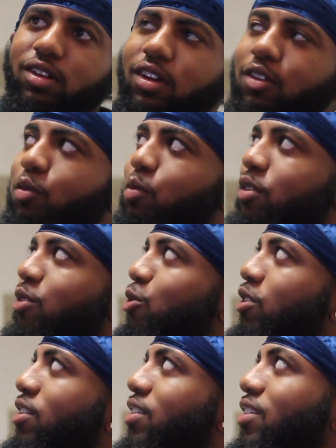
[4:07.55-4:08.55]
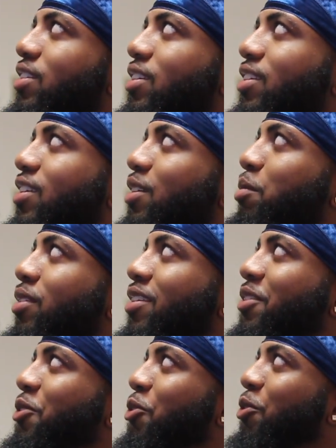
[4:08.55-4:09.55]
Have it been three years yet? It's been
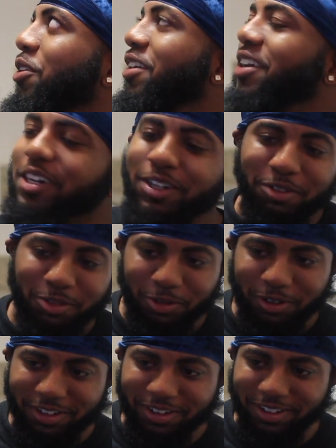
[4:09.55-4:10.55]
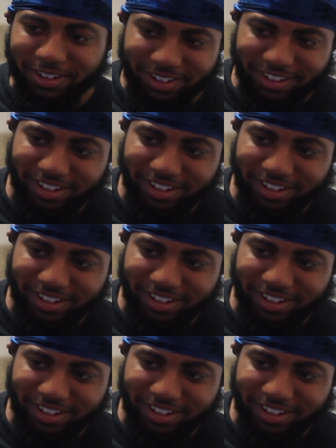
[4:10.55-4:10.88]
like two and a half, three years.